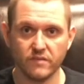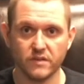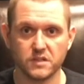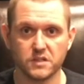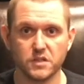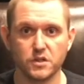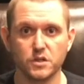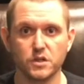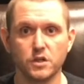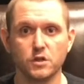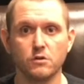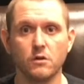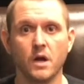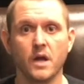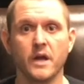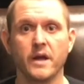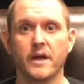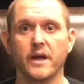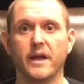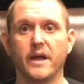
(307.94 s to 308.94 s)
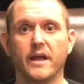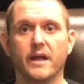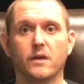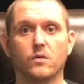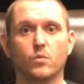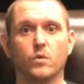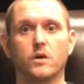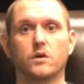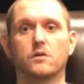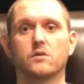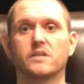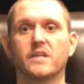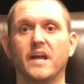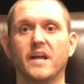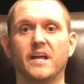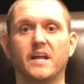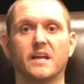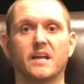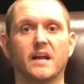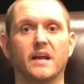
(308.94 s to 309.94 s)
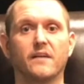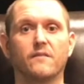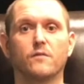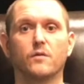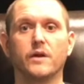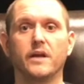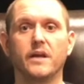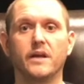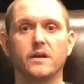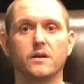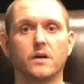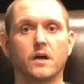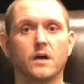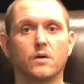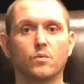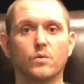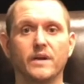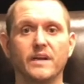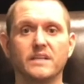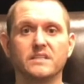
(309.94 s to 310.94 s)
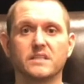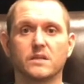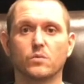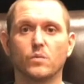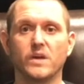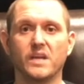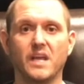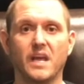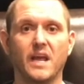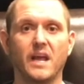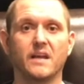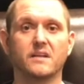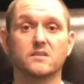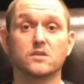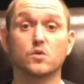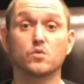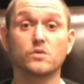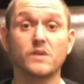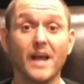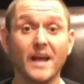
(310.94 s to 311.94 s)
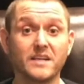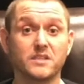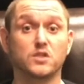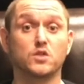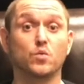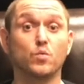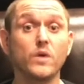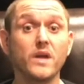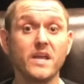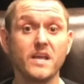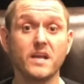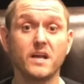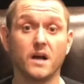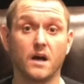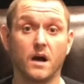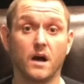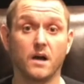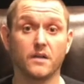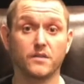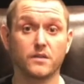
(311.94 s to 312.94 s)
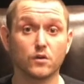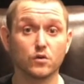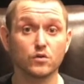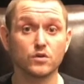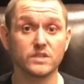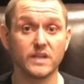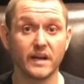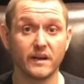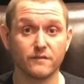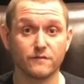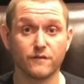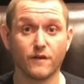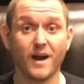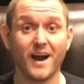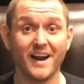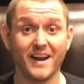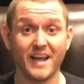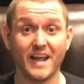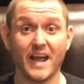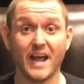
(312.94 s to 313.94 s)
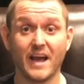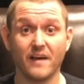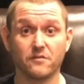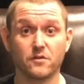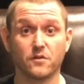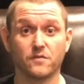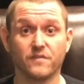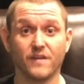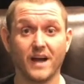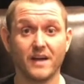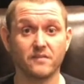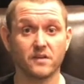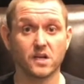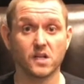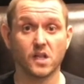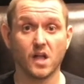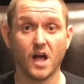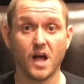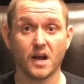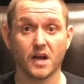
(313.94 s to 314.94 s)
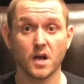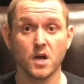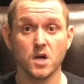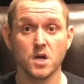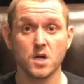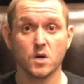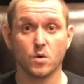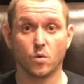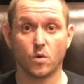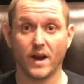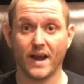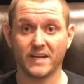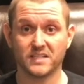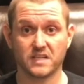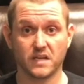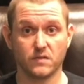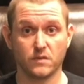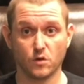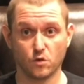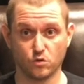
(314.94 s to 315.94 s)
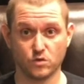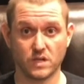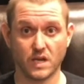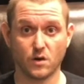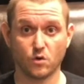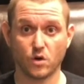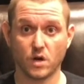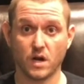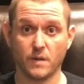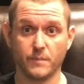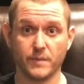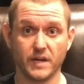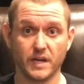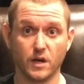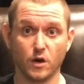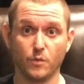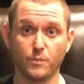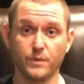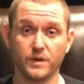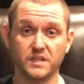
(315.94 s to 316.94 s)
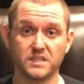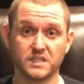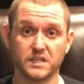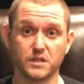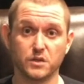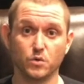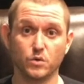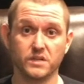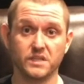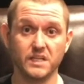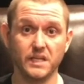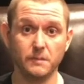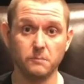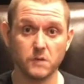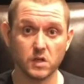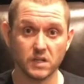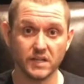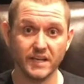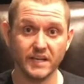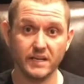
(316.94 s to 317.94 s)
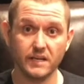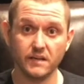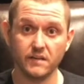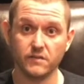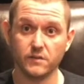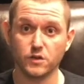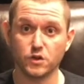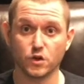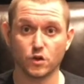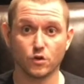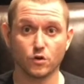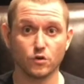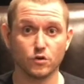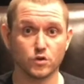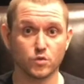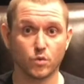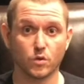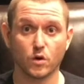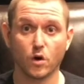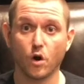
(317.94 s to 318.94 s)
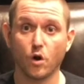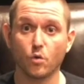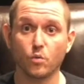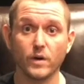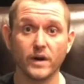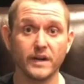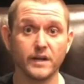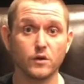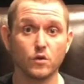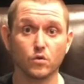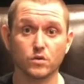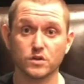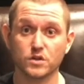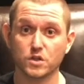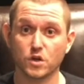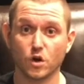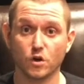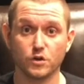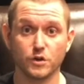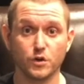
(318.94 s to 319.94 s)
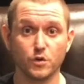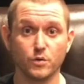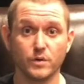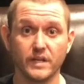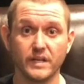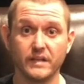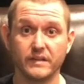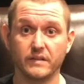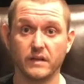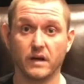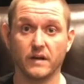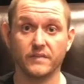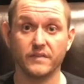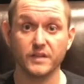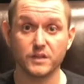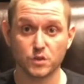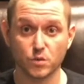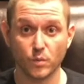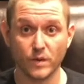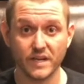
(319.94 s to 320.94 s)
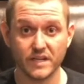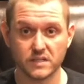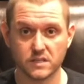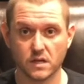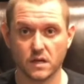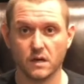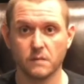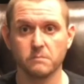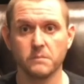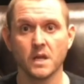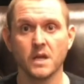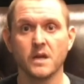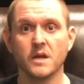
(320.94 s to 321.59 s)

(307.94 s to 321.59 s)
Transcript: it to you. And we're taking every reason we can. So next week on Thursday and Friday after 5 o'clock, we're asking those that'll come and help us and do a deep cleaning in the church. We're already going to start doing it this week some,